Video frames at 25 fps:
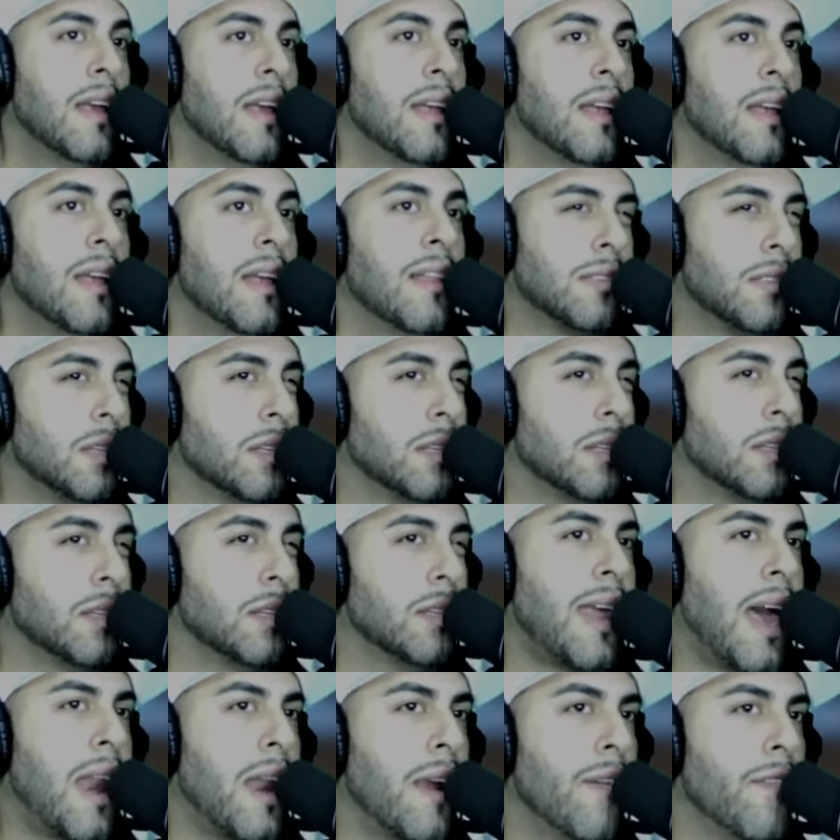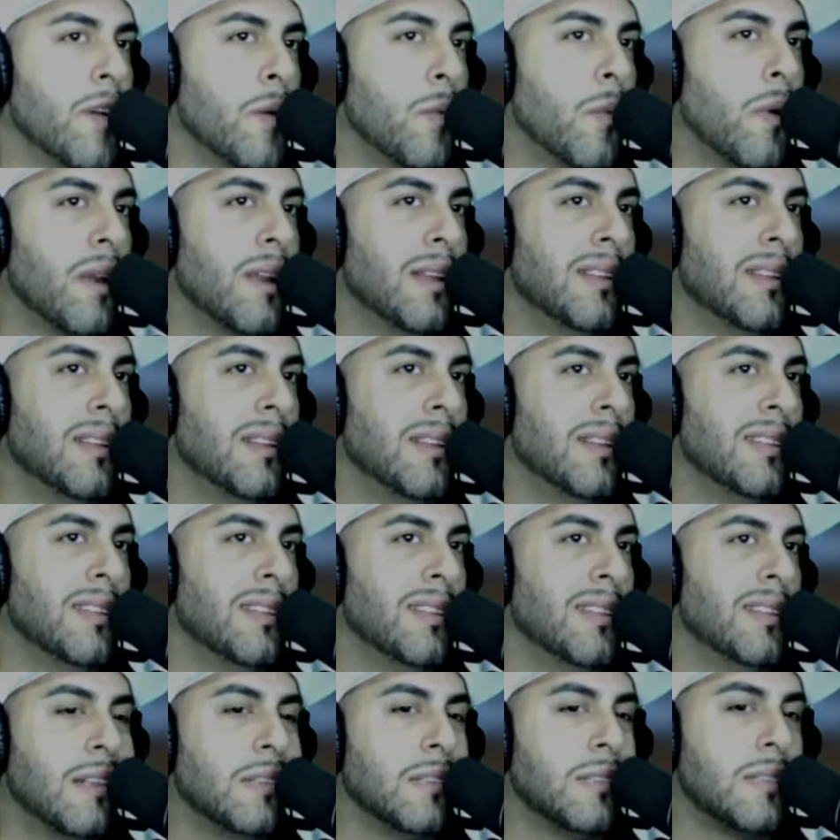That's the thing. Not everyone
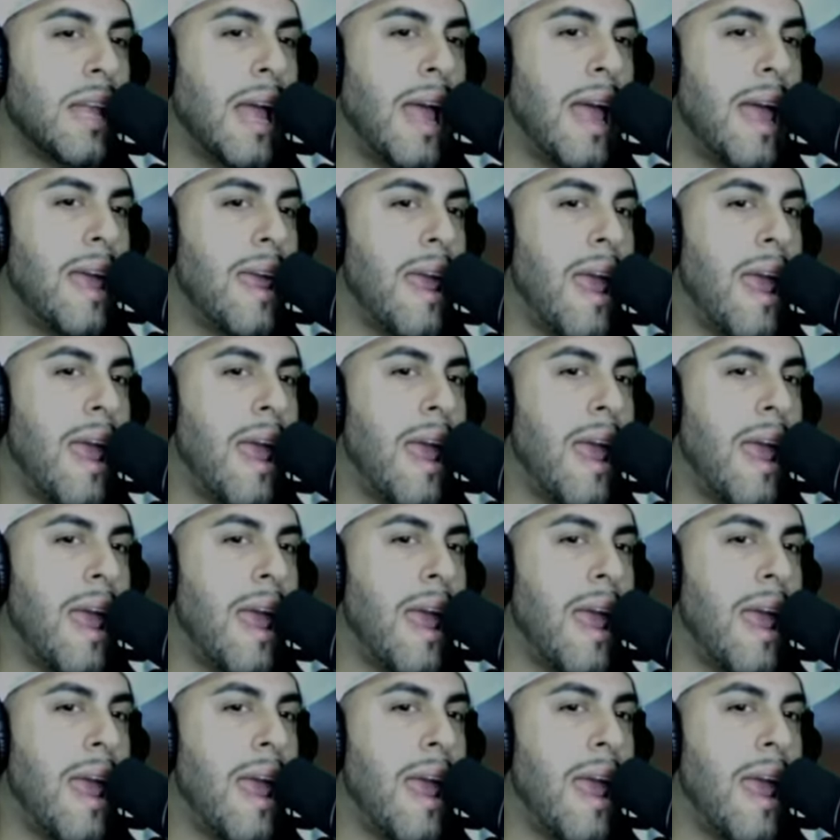understands that,